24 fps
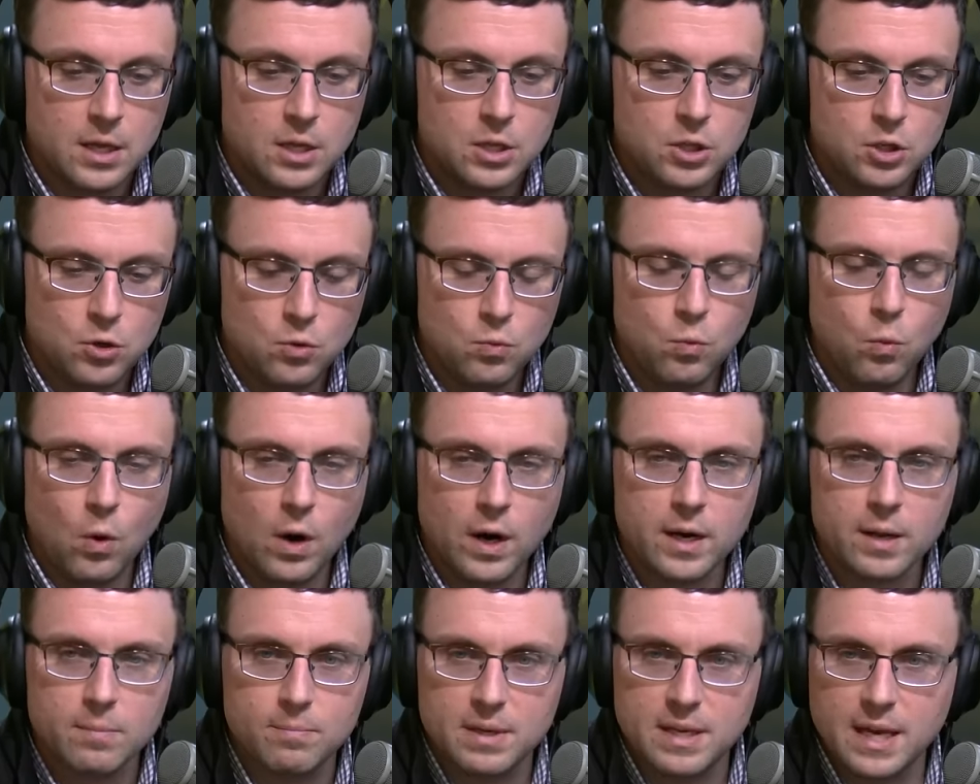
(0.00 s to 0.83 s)
You
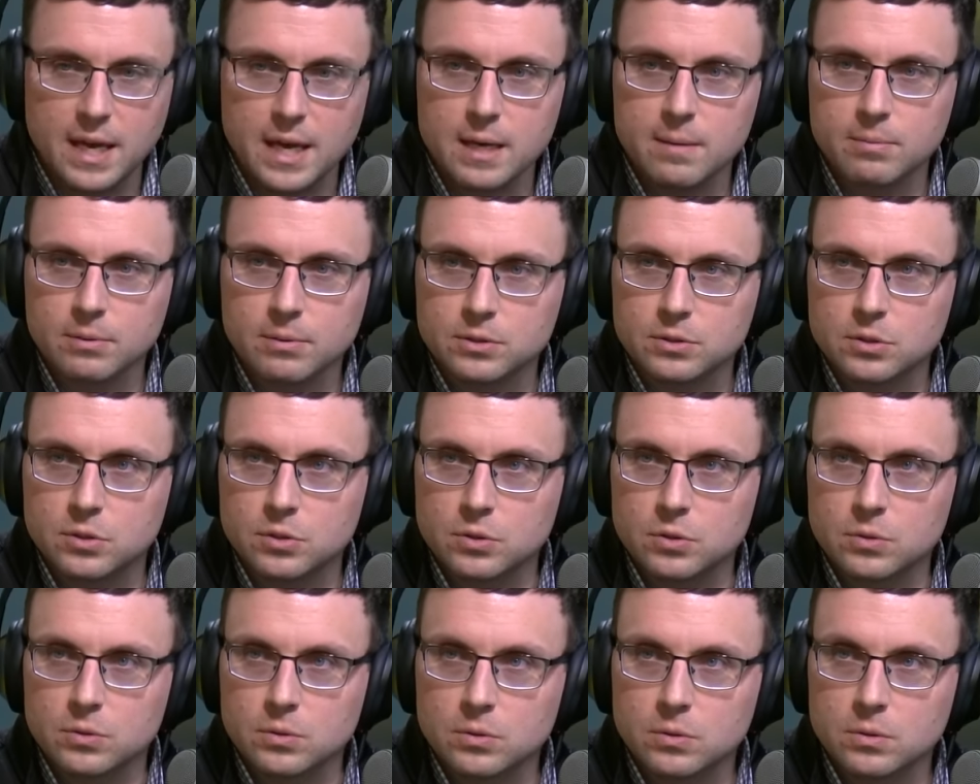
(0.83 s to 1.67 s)
want to be able
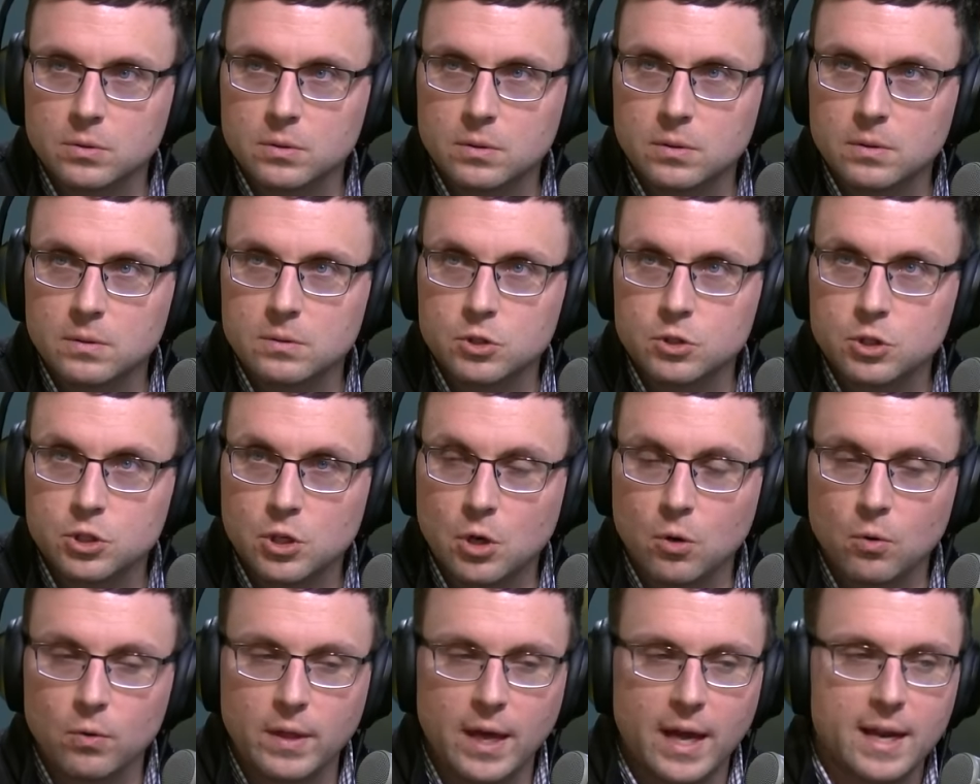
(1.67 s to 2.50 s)
to
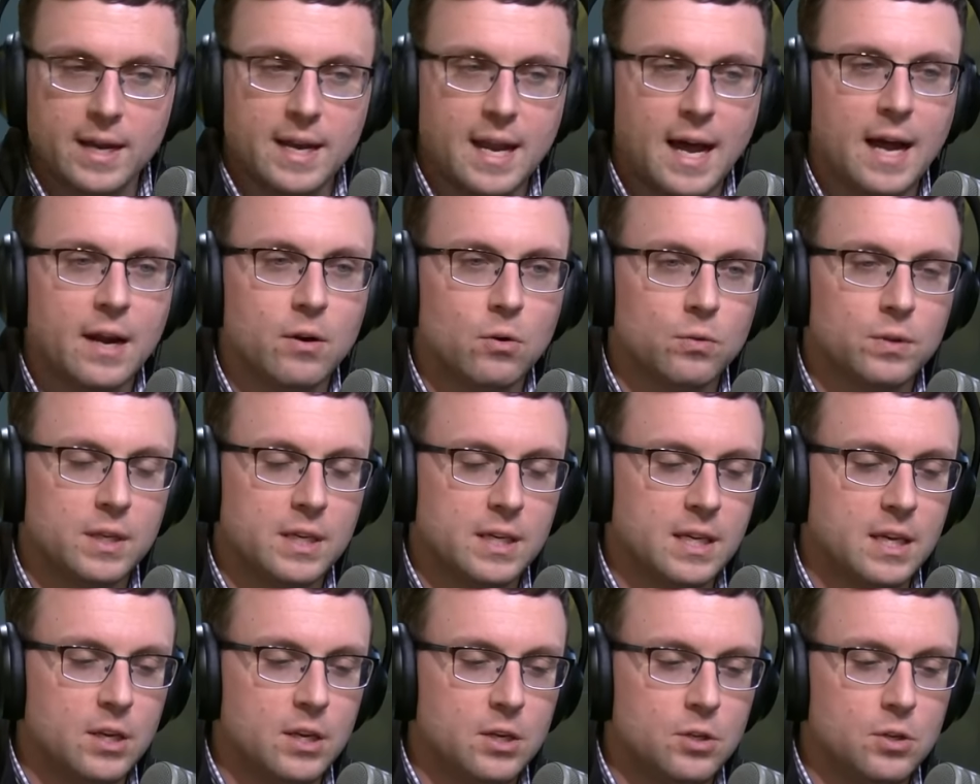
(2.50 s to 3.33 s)
show that not
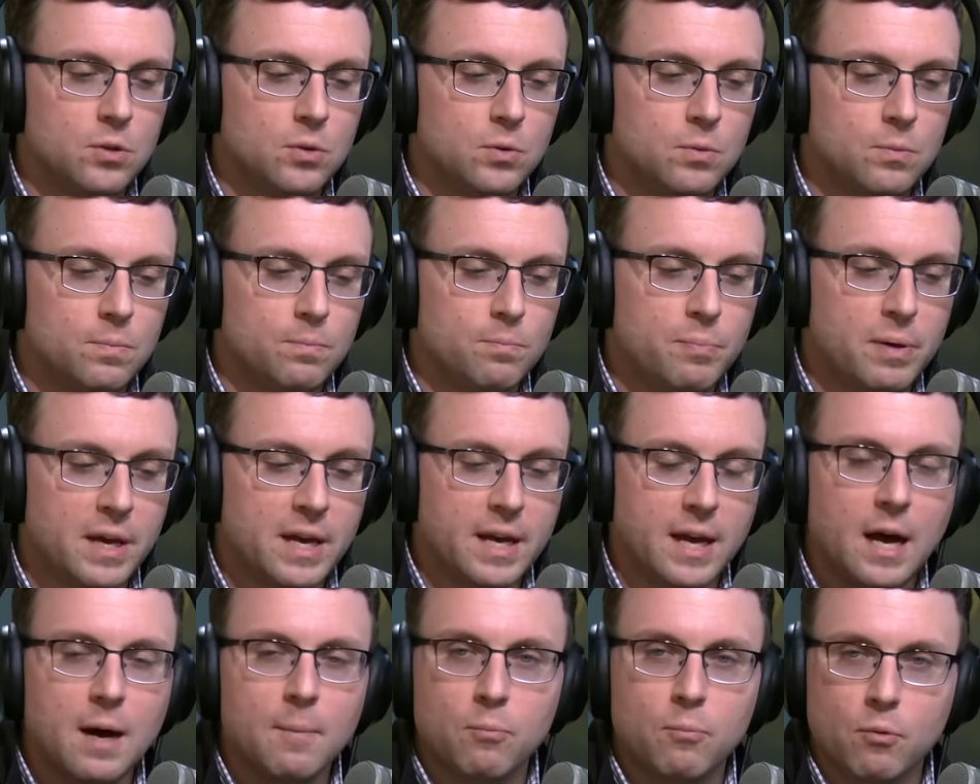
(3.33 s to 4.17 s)
only can you
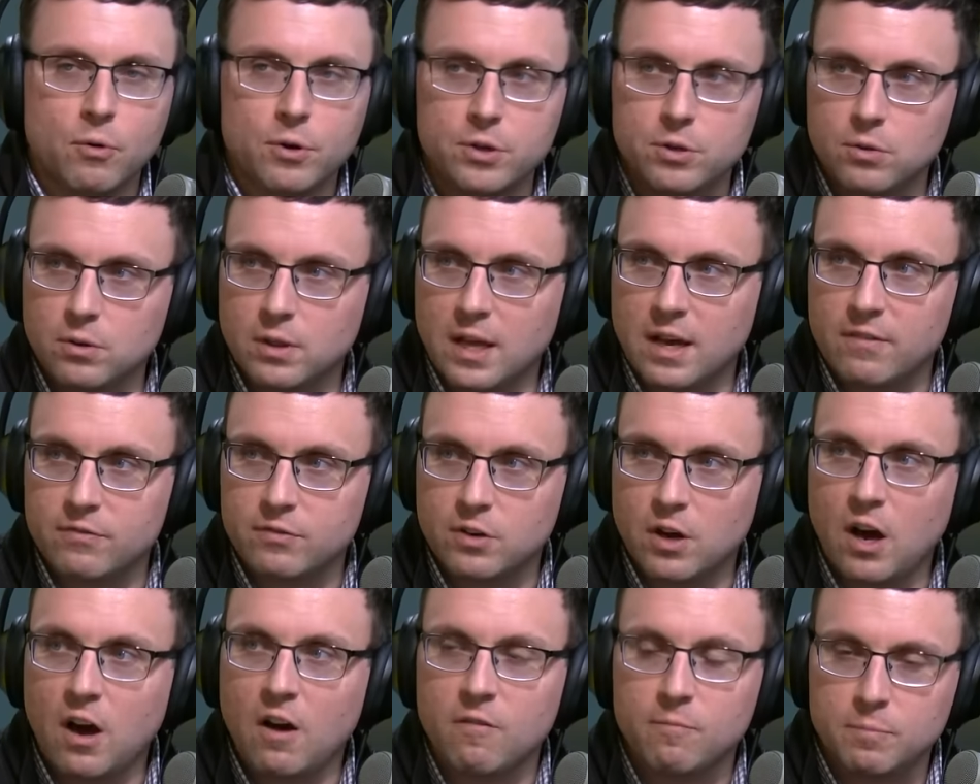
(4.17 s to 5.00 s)
pick up where you
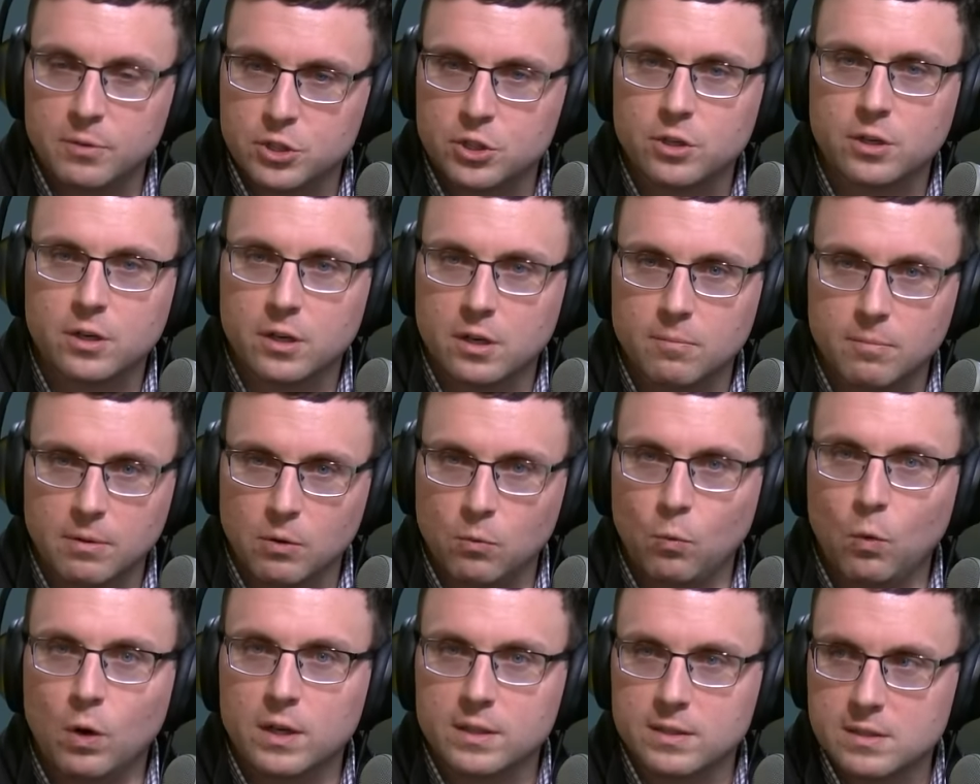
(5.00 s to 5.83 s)
left off, but you're going to be
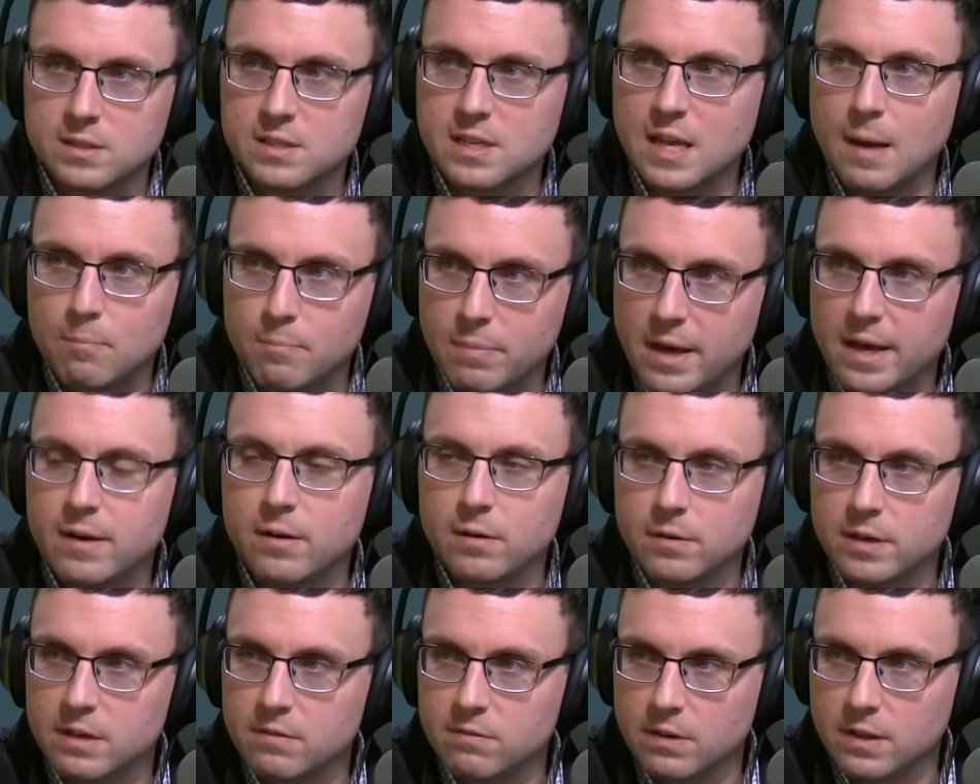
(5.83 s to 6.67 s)
one step
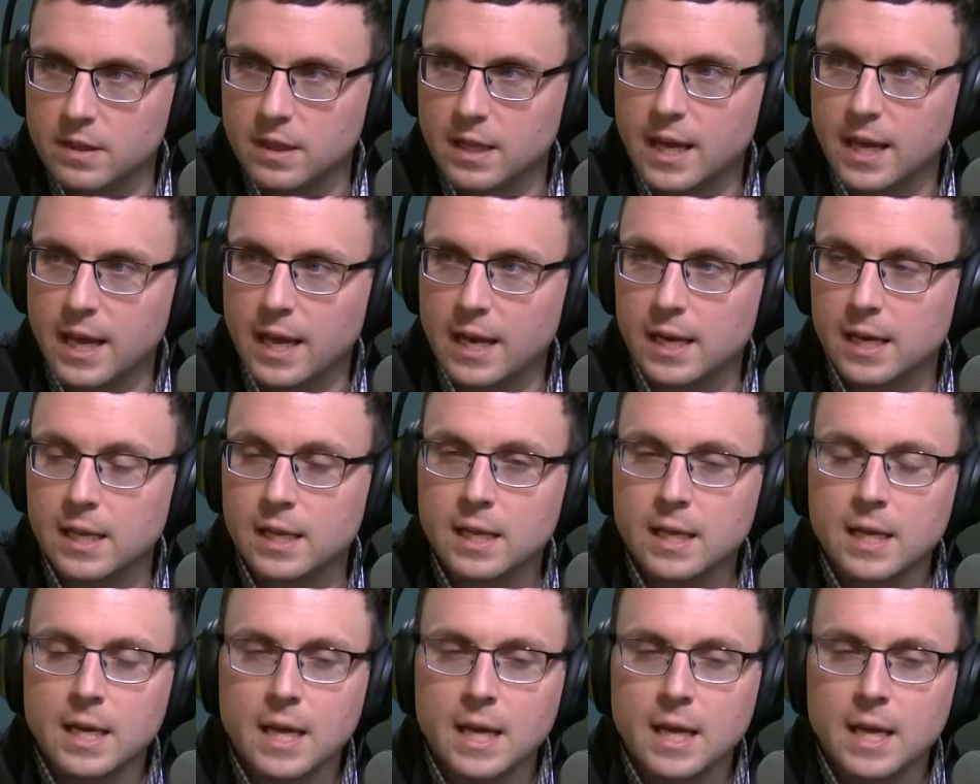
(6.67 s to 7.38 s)
better even then.